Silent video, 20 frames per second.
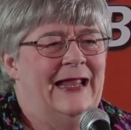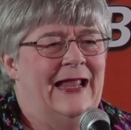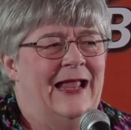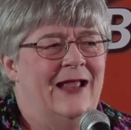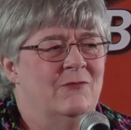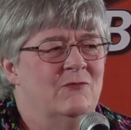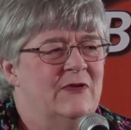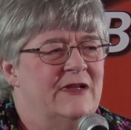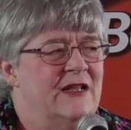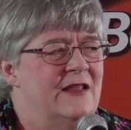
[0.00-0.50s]

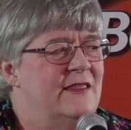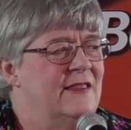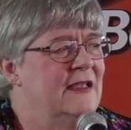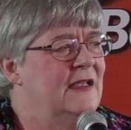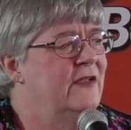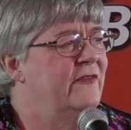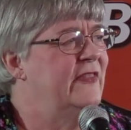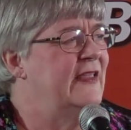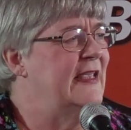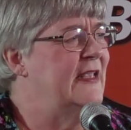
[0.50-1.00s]
And when you
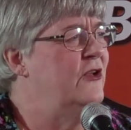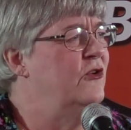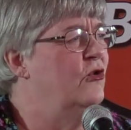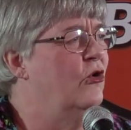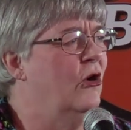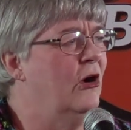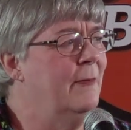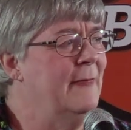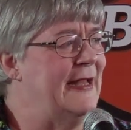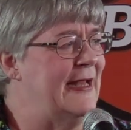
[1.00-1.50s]
think of the
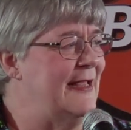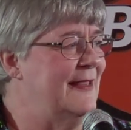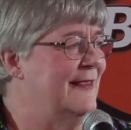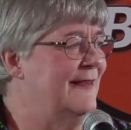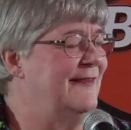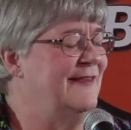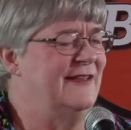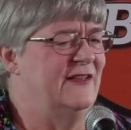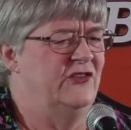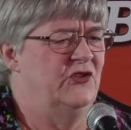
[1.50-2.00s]
enormity of the
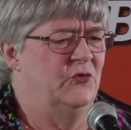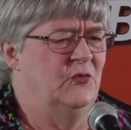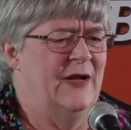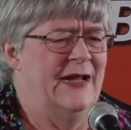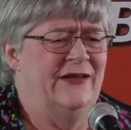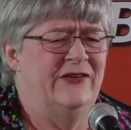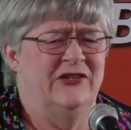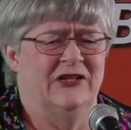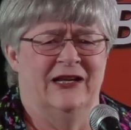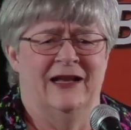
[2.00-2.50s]

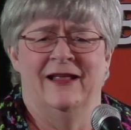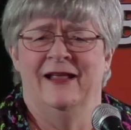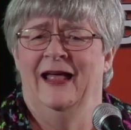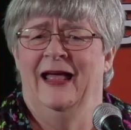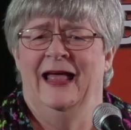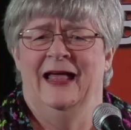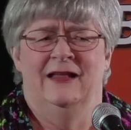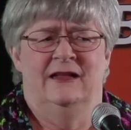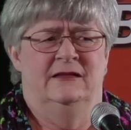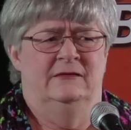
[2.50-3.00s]
situation,
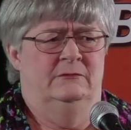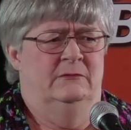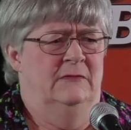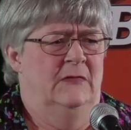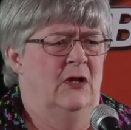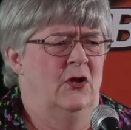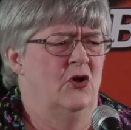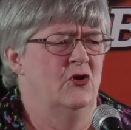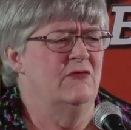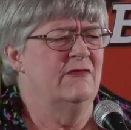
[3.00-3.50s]

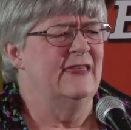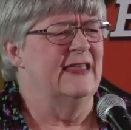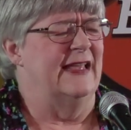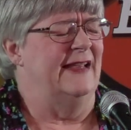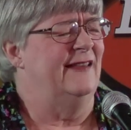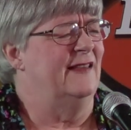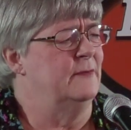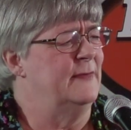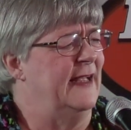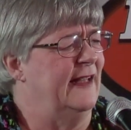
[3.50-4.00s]
who
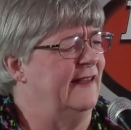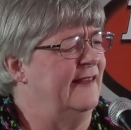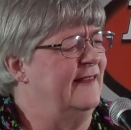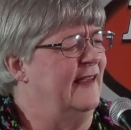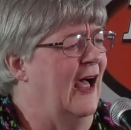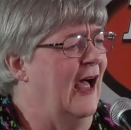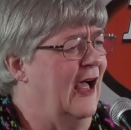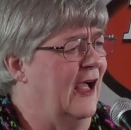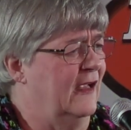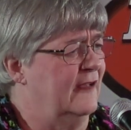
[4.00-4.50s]
thinks about
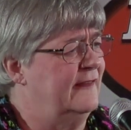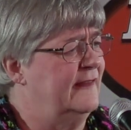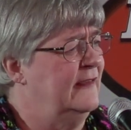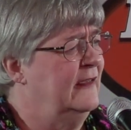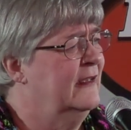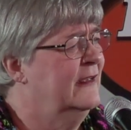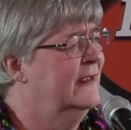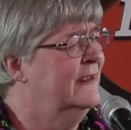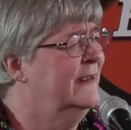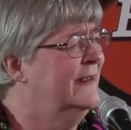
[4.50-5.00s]

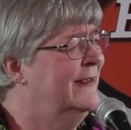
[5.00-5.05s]
socks?